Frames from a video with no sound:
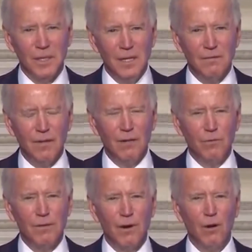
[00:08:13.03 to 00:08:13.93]
Well,
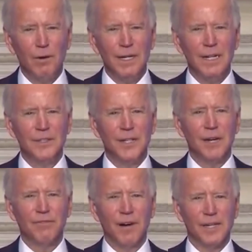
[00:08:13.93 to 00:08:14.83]
we've already
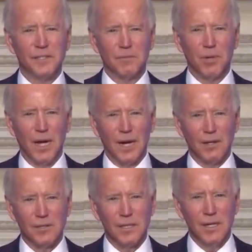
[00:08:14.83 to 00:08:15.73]
identified
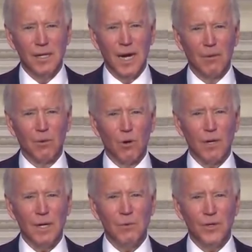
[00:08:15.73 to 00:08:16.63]
suppliers, and we're
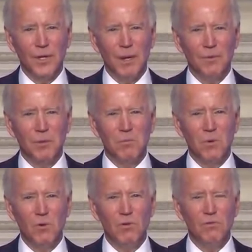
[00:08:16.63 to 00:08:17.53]
working with them to
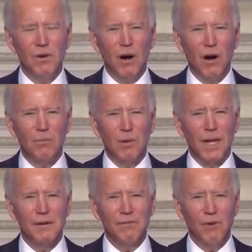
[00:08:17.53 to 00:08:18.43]
move our
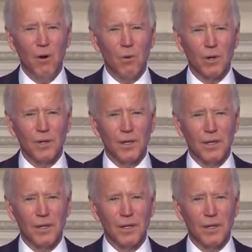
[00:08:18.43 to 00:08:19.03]
plan forward.